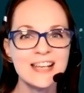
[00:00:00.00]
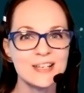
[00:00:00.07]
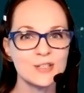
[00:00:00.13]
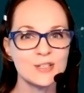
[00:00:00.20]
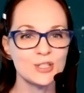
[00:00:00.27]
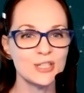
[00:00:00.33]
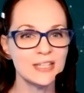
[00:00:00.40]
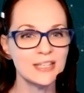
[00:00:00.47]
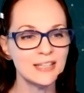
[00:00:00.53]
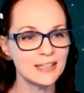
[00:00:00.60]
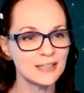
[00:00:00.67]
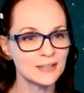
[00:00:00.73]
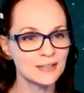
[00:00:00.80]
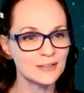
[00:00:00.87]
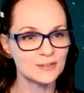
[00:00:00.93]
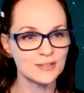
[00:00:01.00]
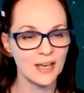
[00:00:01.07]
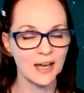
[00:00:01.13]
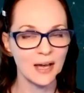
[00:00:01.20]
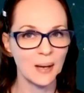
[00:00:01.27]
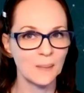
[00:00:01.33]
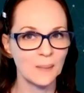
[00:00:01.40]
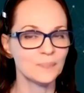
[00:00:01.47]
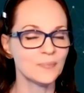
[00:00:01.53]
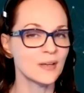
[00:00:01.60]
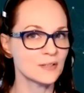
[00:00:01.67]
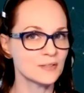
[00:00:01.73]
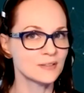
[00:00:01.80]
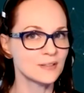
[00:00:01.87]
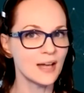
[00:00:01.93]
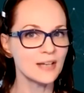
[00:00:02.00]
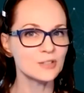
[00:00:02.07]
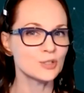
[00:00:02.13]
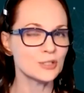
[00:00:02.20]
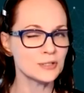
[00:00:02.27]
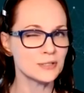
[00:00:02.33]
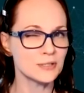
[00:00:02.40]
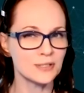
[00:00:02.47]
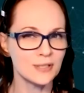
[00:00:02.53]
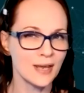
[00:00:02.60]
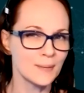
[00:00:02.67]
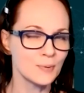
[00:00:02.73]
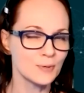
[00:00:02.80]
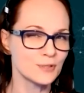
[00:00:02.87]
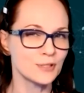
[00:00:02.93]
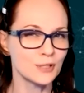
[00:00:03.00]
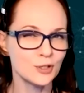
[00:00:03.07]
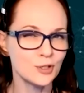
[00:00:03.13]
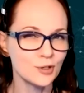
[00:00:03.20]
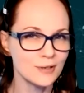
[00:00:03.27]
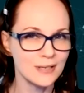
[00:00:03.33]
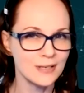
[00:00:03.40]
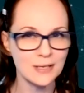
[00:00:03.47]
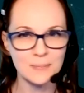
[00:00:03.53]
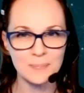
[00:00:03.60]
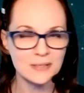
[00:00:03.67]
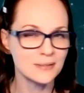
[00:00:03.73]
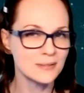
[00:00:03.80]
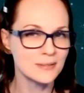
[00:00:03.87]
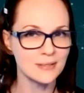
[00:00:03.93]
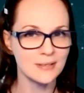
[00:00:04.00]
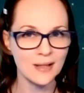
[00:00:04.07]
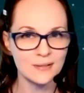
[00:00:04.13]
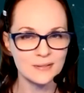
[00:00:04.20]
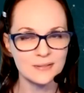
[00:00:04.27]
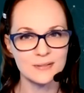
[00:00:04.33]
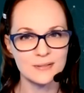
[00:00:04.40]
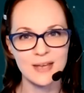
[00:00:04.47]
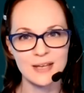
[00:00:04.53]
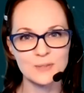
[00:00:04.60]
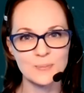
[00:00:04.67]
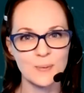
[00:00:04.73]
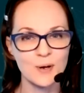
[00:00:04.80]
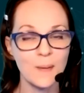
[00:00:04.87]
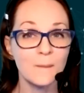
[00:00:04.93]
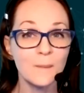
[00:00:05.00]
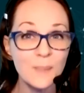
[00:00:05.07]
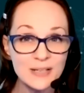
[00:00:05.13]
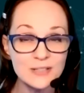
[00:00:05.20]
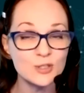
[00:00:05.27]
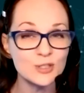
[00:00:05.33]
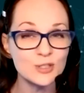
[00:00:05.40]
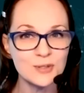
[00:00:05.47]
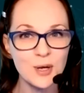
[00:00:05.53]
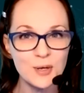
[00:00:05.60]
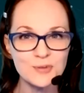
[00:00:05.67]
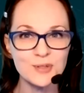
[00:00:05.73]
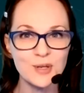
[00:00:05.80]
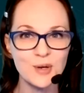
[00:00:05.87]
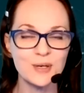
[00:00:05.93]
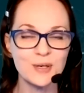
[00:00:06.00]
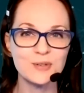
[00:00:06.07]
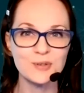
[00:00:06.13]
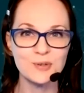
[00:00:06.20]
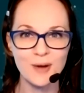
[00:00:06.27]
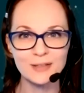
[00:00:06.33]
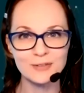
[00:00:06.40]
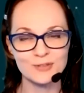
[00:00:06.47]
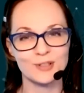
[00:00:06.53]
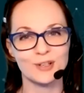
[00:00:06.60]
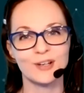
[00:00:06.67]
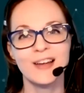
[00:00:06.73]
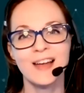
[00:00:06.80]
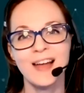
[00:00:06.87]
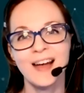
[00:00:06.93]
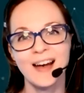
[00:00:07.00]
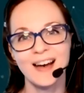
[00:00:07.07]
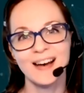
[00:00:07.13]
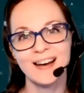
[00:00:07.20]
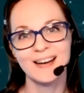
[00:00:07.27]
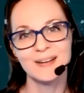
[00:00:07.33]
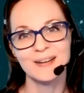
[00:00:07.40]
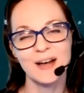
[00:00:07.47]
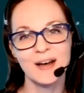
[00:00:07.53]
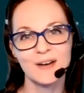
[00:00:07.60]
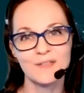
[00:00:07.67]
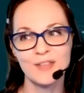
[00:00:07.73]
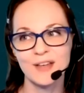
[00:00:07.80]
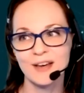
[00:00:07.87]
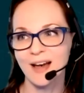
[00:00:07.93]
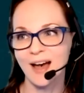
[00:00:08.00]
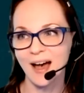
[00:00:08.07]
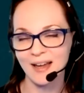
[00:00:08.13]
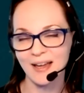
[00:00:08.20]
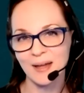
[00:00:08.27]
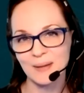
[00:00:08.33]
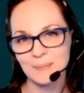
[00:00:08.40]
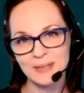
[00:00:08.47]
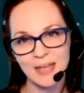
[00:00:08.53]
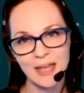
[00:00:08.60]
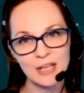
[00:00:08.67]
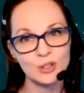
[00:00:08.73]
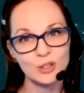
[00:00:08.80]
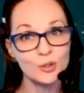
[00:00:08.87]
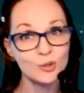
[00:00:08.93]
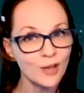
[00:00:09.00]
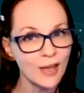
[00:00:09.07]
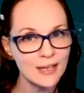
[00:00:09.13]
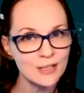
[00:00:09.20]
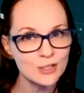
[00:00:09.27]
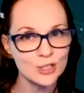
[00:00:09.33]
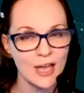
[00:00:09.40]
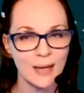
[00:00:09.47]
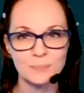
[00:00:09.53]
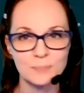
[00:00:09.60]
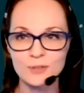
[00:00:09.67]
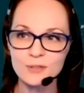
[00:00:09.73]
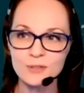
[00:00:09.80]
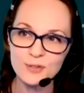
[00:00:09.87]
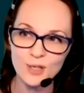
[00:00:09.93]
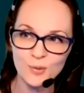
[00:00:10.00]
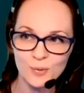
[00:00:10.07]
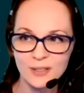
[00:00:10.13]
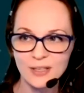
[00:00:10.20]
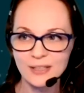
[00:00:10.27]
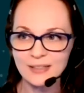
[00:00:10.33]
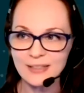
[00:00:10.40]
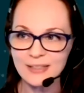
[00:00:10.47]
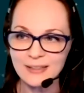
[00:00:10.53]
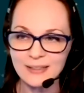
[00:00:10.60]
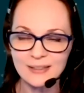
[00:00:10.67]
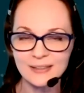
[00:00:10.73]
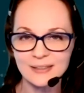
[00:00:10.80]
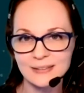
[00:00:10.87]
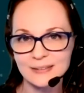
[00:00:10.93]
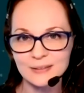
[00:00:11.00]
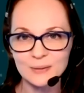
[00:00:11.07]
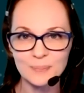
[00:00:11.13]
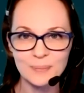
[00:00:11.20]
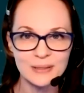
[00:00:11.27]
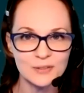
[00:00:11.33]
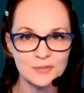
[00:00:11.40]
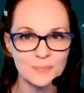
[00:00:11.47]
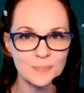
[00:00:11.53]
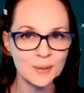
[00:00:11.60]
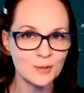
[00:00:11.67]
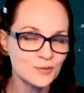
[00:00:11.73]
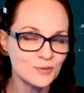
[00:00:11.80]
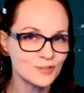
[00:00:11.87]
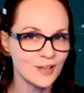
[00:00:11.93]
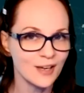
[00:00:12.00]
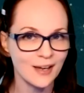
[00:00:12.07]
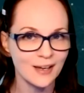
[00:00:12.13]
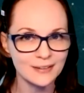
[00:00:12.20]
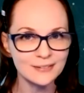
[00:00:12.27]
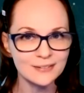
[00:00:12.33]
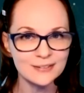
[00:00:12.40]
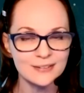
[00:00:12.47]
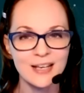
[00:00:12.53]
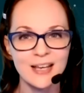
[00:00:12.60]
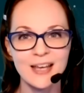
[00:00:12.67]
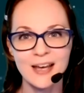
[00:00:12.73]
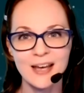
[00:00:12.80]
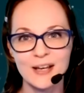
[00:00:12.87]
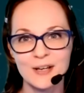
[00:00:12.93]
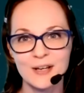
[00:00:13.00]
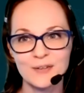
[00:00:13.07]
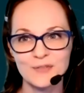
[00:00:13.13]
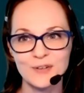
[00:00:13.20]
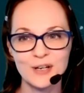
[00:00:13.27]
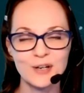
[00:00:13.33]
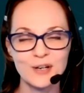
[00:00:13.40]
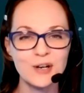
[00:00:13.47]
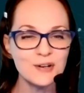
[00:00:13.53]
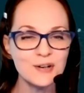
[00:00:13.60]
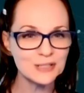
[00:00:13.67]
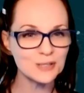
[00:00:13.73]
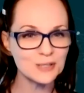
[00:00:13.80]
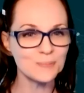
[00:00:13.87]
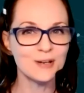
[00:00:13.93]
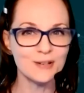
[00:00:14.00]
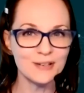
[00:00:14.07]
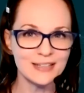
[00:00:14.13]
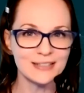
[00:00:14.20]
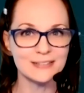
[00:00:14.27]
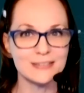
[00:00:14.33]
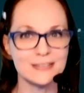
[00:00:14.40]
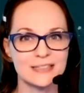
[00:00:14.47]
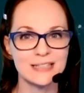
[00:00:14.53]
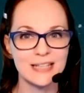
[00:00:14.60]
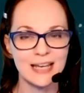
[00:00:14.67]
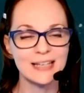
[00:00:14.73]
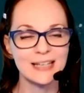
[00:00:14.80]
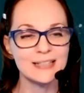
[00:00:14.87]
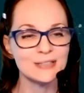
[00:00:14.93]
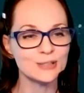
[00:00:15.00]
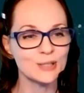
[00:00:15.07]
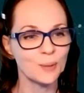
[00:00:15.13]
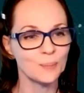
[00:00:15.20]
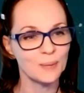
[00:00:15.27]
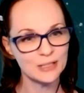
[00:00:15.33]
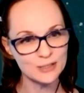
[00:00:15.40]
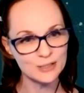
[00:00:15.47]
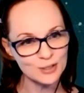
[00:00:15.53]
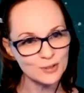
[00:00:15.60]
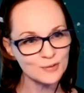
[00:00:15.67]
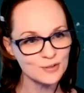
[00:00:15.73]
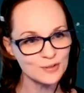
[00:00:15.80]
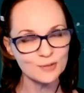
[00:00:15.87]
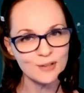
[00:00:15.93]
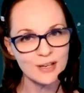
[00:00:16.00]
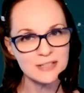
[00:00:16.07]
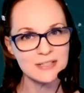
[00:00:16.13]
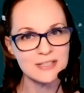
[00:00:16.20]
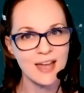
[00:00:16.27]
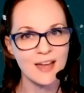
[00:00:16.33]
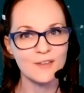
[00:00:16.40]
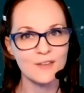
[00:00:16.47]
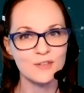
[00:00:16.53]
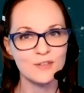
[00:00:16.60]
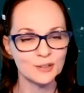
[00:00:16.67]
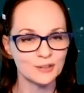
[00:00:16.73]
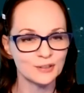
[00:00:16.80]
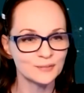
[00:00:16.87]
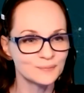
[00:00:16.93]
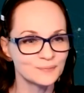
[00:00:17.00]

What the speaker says: She is not just a cybersecurity business analysis expert, but she's also a director of the IIBA UK Chapter. So we're going to get a little bit of both sides of her experience today. So Bindu, so nice to have you.